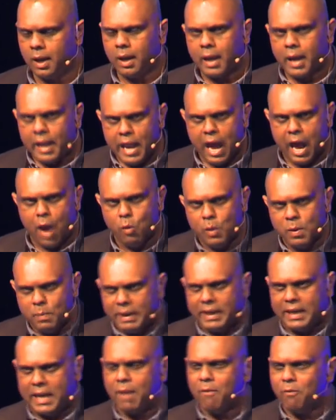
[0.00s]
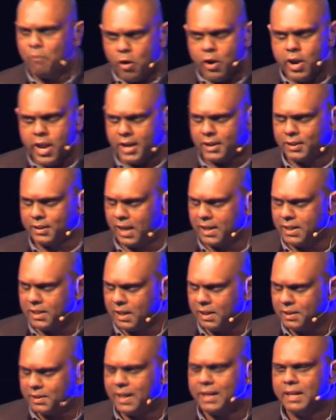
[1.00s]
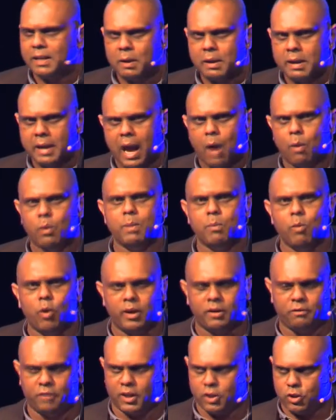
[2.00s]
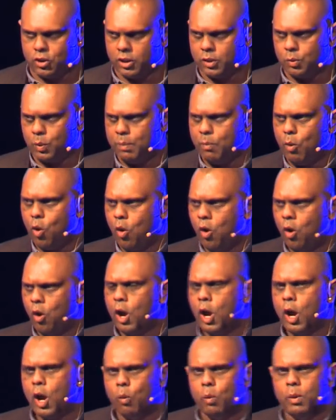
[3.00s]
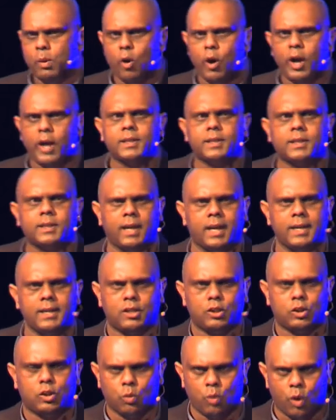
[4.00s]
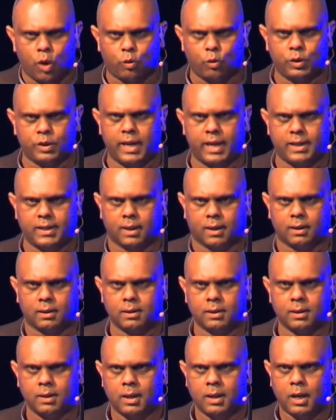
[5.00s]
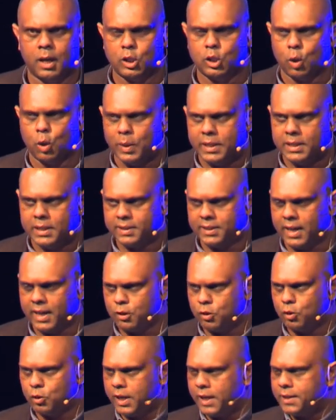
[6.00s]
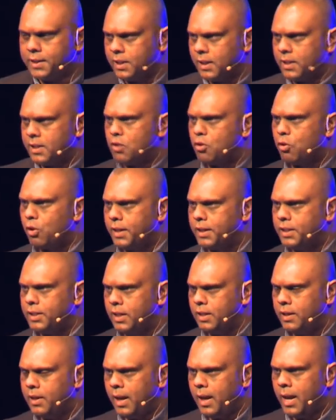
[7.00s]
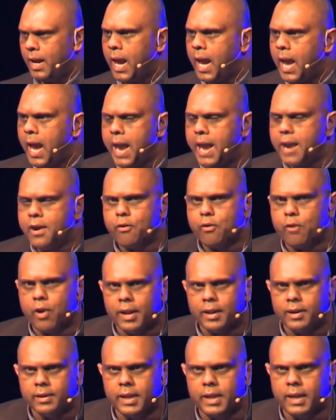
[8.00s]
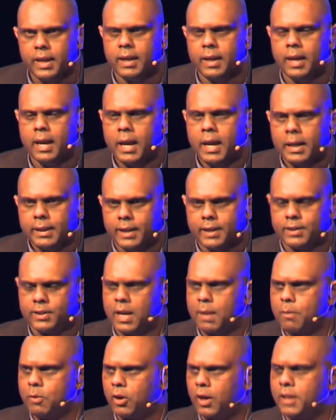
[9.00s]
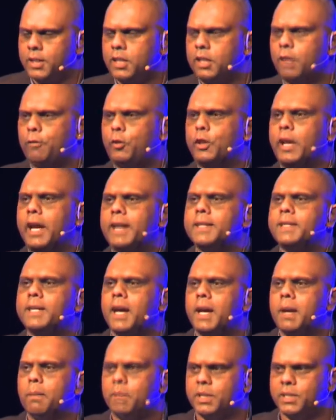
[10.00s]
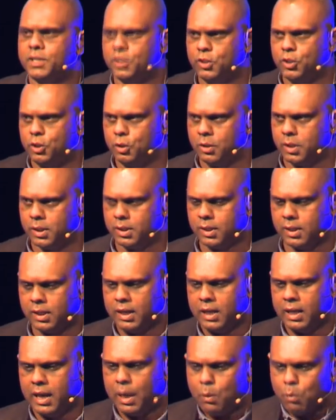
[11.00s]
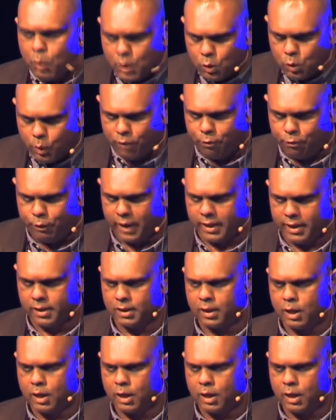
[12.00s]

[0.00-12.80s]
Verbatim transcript: Now we became very excited and said, now we're more adventurous. We're more excited to work with data. So we decided to take certain criteria and run that same criteria for the entire business unit. And what do we find?